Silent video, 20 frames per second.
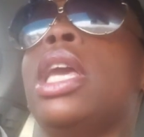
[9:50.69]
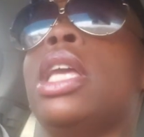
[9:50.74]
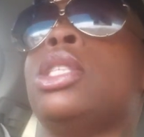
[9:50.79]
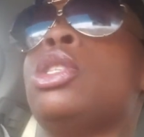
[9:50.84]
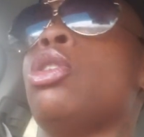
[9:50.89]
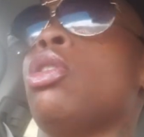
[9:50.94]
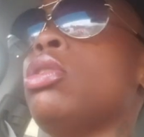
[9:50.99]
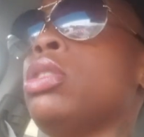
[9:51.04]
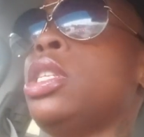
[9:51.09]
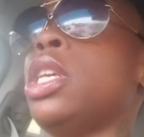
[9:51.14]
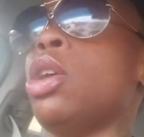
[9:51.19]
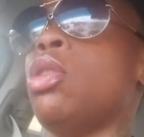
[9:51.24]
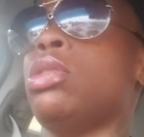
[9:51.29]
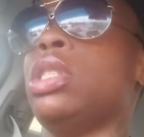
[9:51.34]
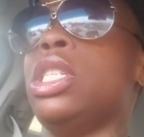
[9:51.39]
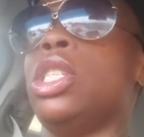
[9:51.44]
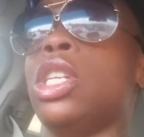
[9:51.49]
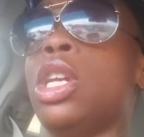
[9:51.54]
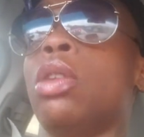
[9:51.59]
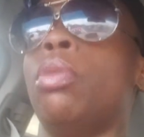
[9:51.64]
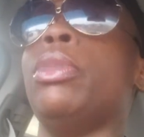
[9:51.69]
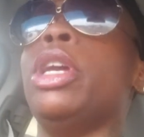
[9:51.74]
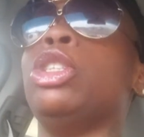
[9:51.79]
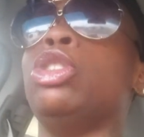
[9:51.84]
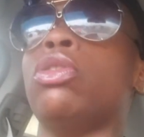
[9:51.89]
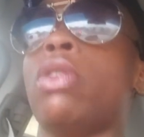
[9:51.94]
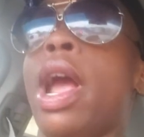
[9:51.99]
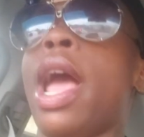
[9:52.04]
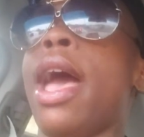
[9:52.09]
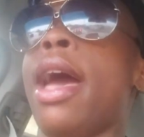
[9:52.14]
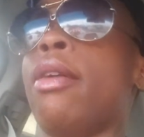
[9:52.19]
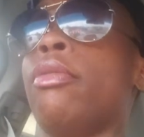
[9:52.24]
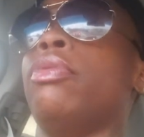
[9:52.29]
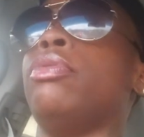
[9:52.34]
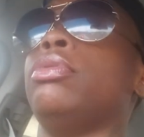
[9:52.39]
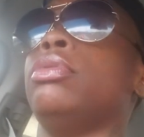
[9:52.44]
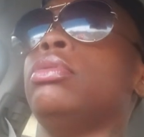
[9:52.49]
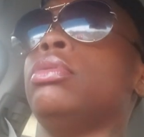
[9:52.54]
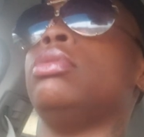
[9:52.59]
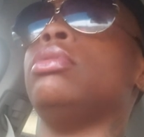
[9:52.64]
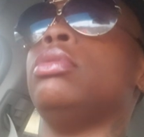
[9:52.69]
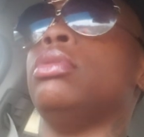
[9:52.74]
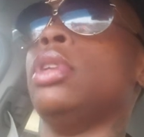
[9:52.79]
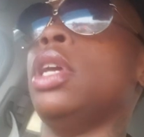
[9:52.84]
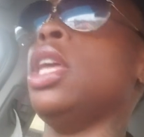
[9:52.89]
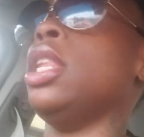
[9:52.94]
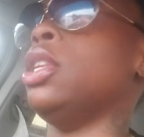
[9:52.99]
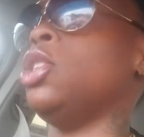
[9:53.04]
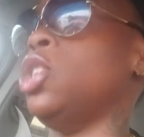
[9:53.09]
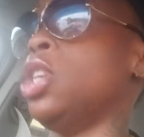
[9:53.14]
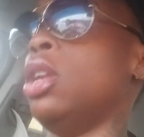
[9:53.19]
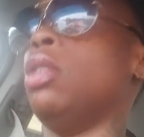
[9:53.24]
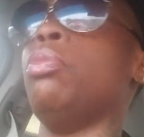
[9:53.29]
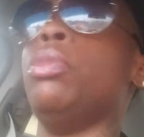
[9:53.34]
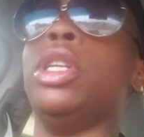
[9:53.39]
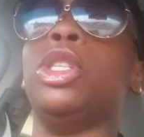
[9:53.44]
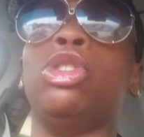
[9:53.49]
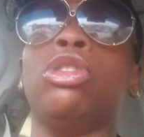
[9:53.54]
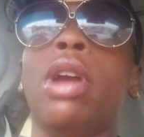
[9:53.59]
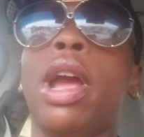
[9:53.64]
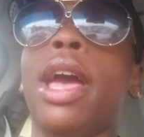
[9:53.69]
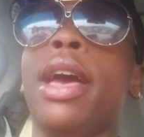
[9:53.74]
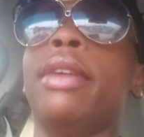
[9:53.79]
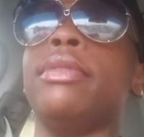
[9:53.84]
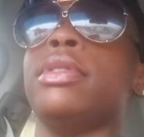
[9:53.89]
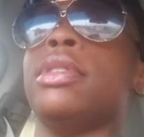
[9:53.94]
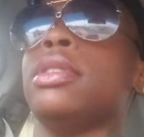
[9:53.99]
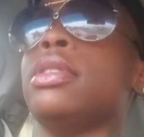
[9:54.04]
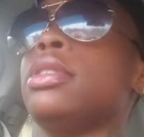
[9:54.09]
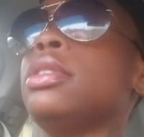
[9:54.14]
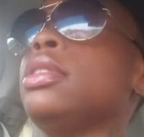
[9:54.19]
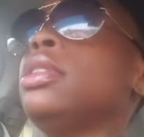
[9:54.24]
tells the gentleman, drive. And the gentleman drives.